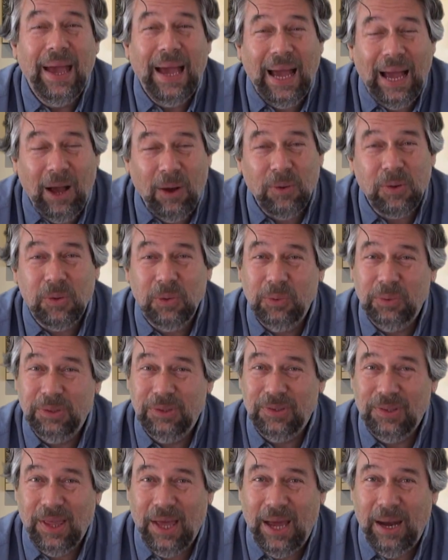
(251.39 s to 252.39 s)
How cool
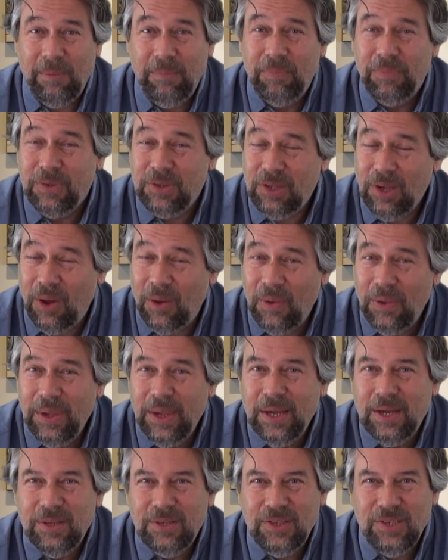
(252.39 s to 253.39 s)
is that? So,
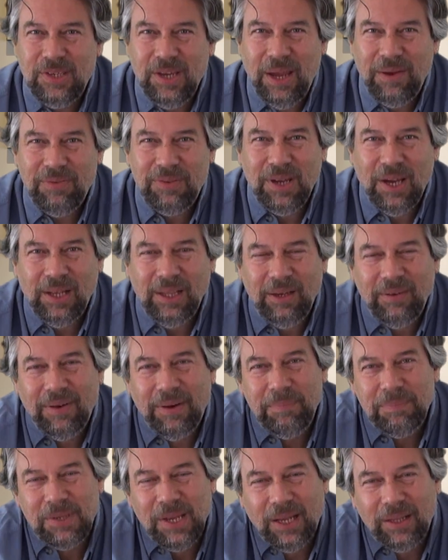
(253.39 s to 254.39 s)
this is Dave Taylor.
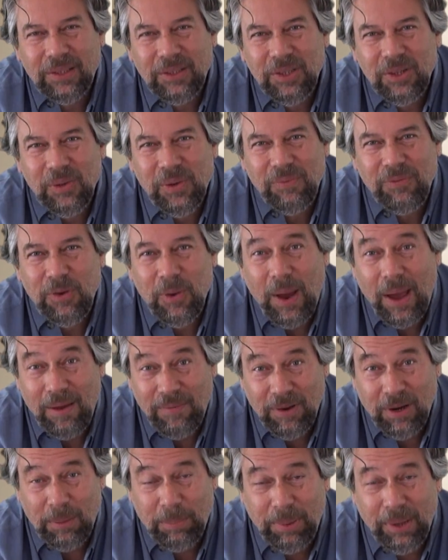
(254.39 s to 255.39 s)
I'm telling you, if you
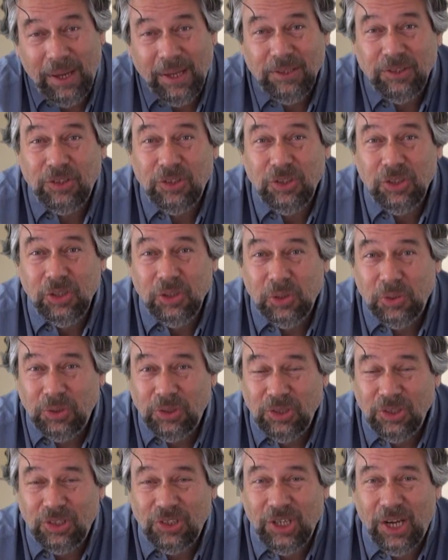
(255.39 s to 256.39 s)
have AirPods, you
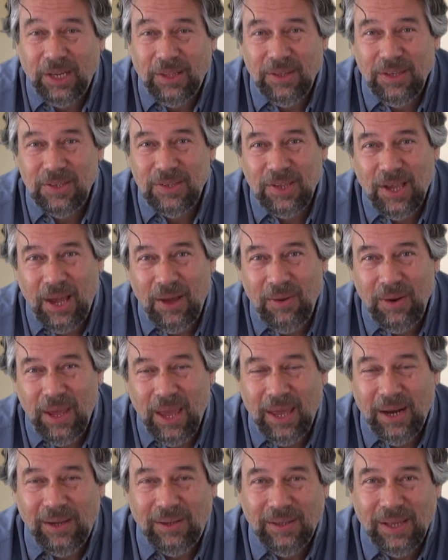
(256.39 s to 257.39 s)
should check this out,
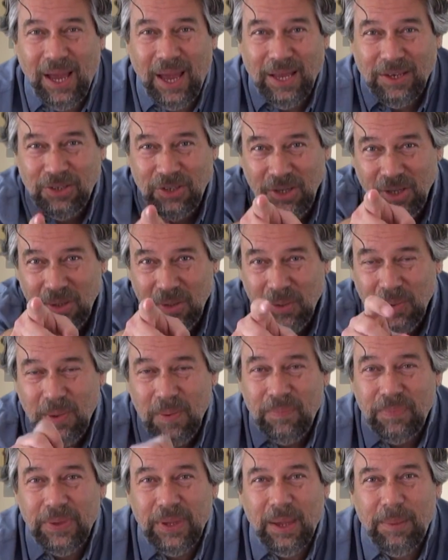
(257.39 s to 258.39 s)
and I'll catch you
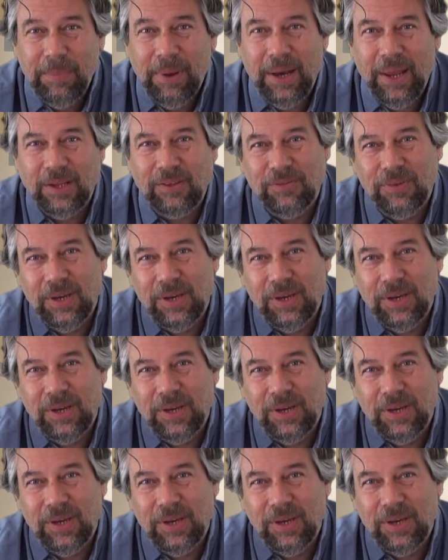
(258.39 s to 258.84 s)
in my next